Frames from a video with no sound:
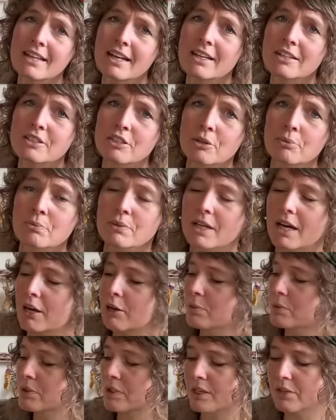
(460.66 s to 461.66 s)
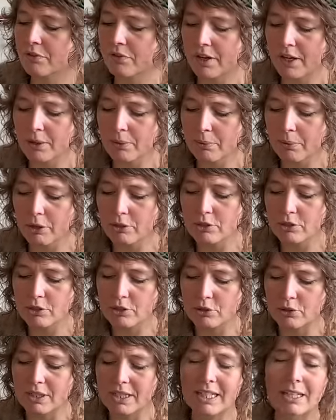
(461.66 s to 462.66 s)
had some doubts if I wanted
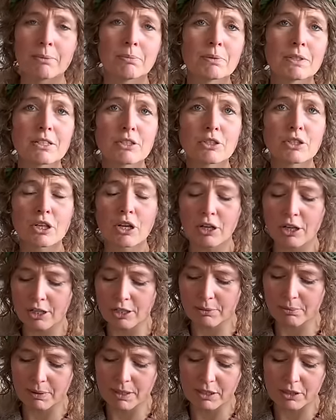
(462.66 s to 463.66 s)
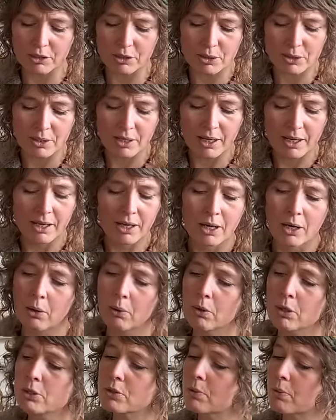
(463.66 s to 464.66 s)
to keep this yarn, because
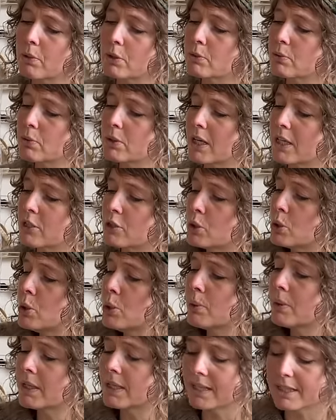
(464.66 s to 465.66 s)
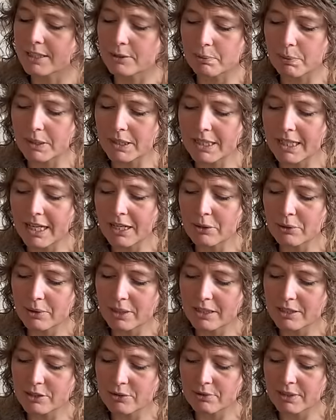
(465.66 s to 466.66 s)
what would I do with it? But now
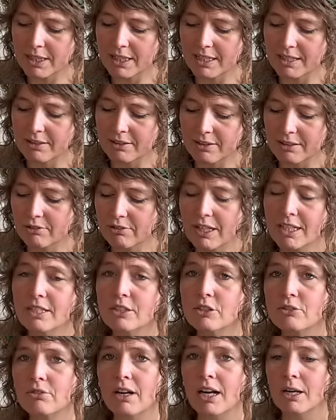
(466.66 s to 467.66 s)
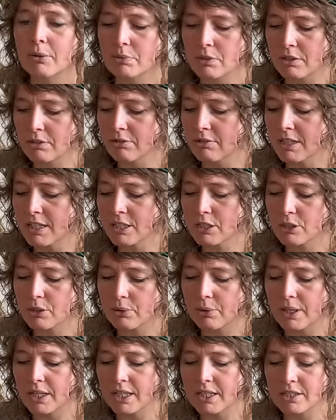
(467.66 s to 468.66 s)
it's really granny stripes and granny
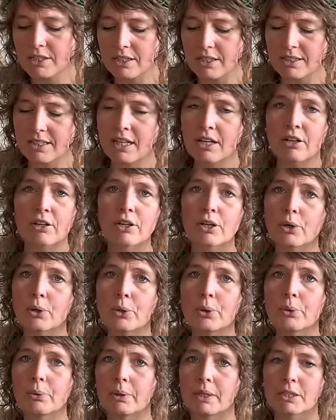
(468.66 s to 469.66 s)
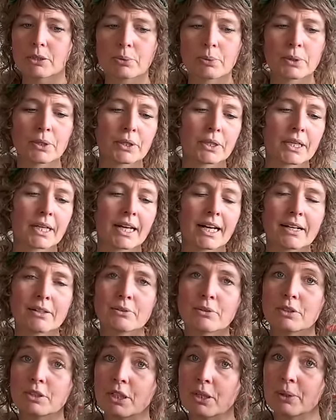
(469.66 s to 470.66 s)
squares, they are always working
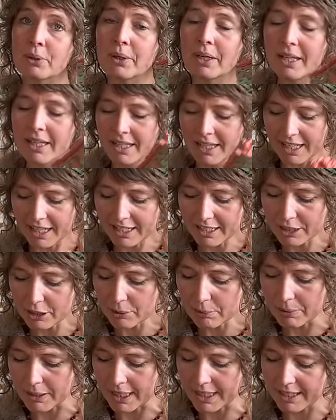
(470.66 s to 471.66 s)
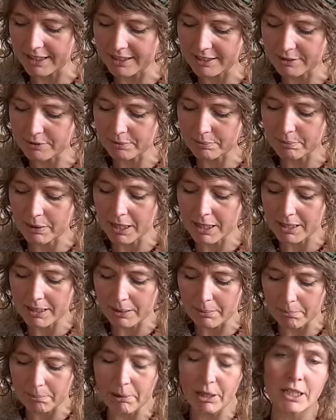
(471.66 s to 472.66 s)
out. So a little blanket.
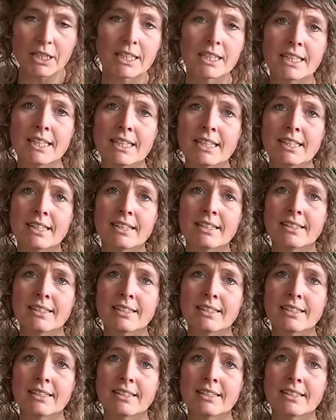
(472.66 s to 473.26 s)
My bunny